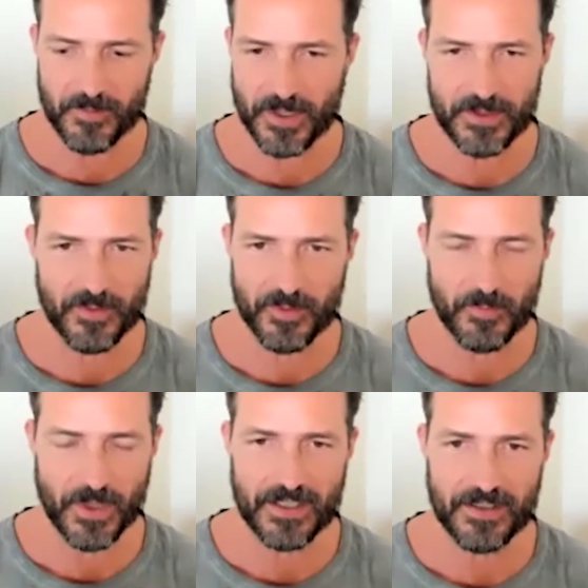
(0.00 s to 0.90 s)
month over
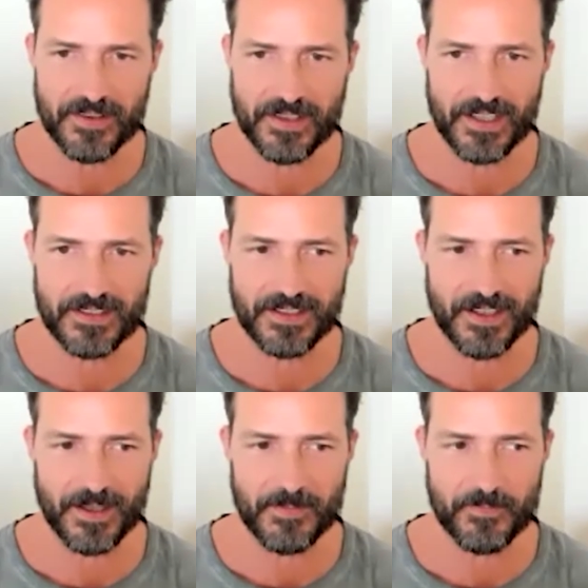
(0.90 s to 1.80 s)
month, that
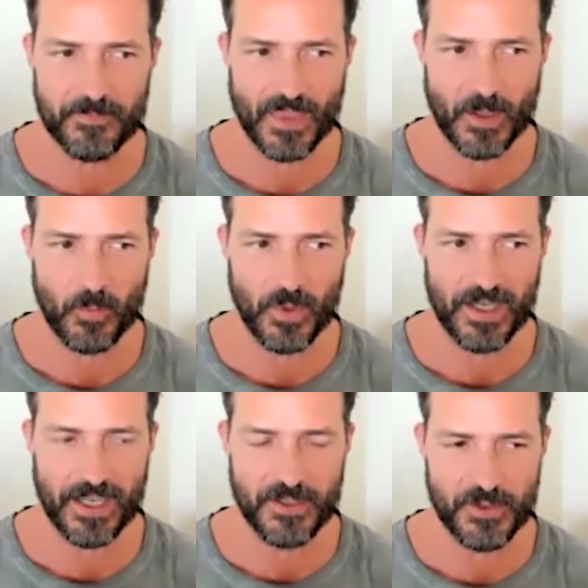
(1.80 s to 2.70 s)

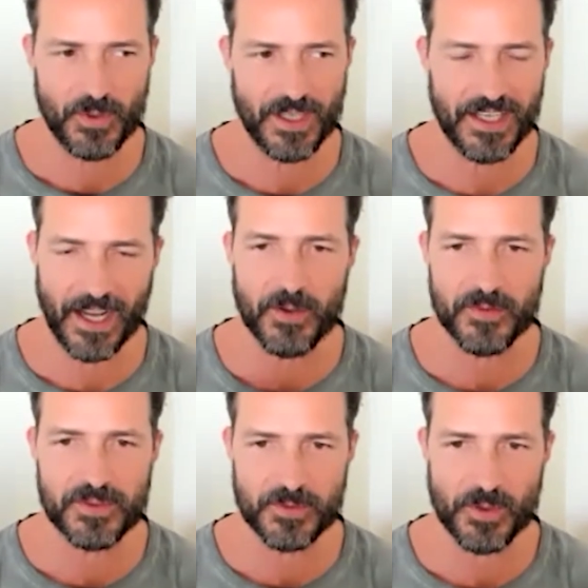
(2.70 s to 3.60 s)
when I do get out
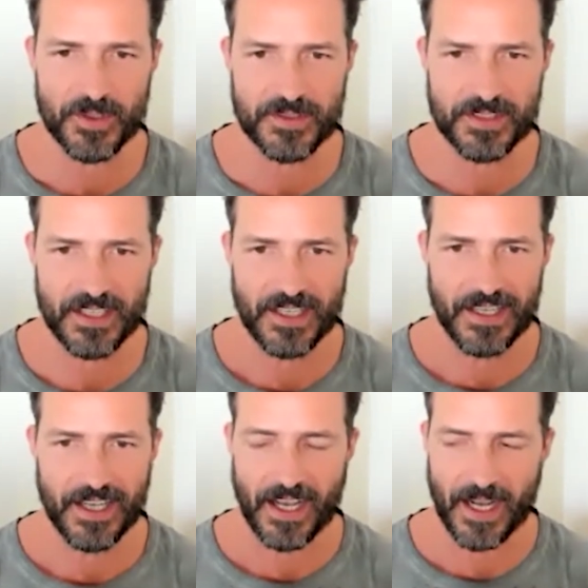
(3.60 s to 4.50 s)
of sorts,
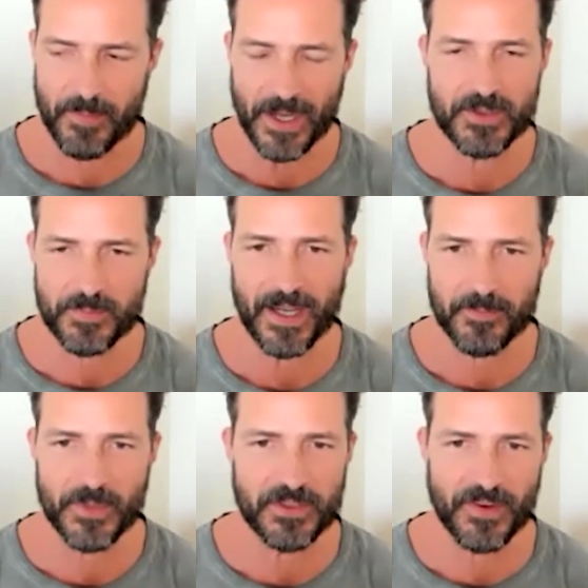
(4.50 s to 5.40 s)
I bounce
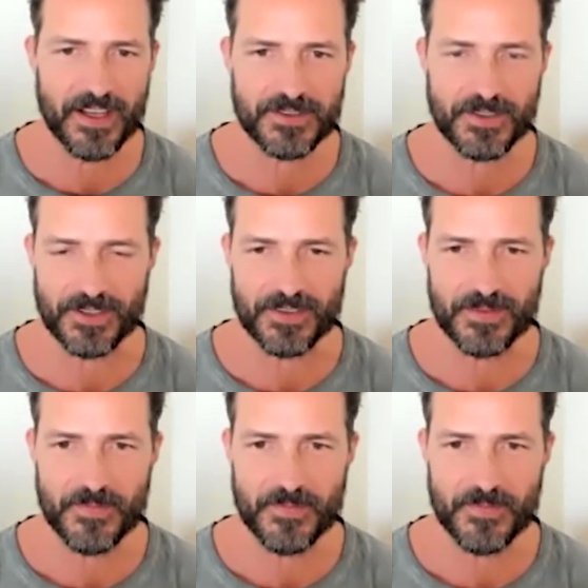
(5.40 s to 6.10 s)
back much faster.